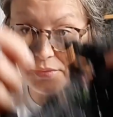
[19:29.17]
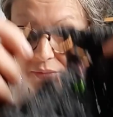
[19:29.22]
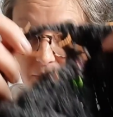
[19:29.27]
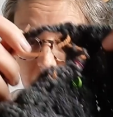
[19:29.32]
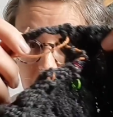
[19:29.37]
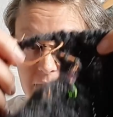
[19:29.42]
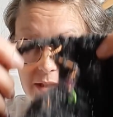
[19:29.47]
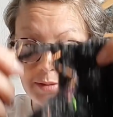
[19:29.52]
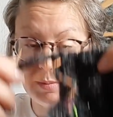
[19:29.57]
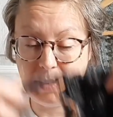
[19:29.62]

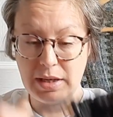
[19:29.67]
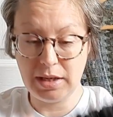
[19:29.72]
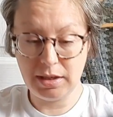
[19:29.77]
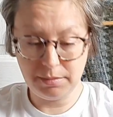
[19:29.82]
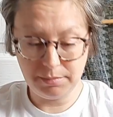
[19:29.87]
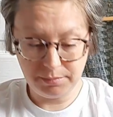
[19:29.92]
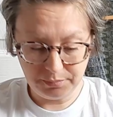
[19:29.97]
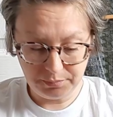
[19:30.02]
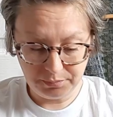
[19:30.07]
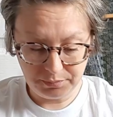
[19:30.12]
this bit.
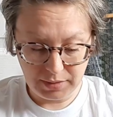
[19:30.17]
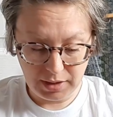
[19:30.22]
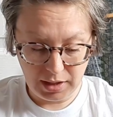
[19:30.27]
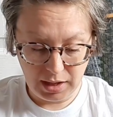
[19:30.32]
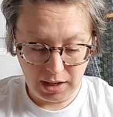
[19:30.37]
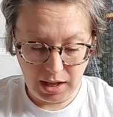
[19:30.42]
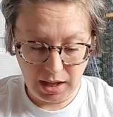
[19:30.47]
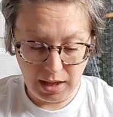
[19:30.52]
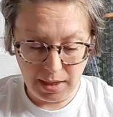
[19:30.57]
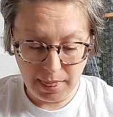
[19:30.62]

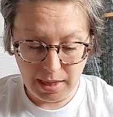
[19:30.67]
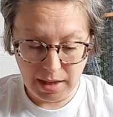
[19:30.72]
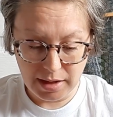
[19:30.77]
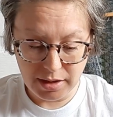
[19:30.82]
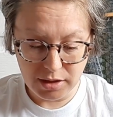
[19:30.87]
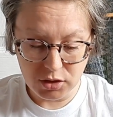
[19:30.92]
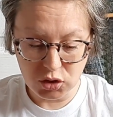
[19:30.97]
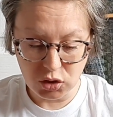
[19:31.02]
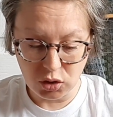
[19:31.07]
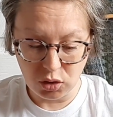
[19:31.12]
And then
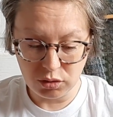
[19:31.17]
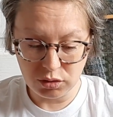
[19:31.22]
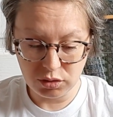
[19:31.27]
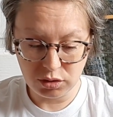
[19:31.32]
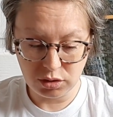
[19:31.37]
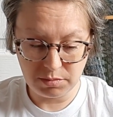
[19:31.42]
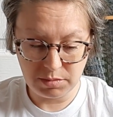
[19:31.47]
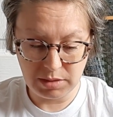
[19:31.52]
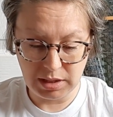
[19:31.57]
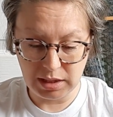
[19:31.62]
it dawned
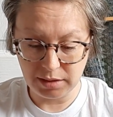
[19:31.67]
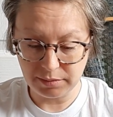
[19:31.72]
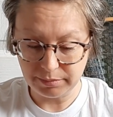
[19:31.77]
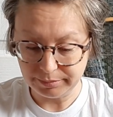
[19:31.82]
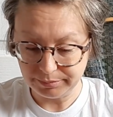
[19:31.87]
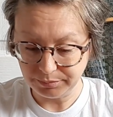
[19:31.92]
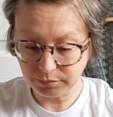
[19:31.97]
on me,